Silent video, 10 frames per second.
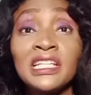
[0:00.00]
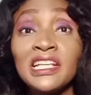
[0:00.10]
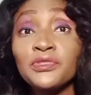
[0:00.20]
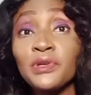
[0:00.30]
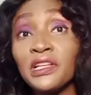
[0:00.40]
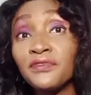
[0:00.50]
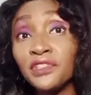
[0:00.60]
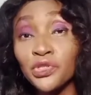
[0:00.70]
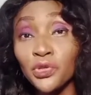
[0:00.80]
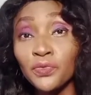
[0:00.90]
and that's why I'm leaving
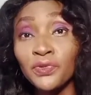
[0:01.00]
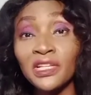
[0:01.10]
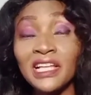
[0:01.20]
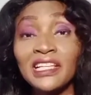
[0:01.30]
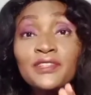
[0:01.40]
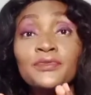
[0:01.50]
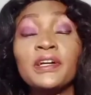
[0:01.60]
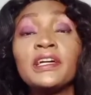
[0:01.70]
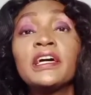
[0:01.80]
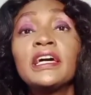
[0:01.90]
it open, and that's why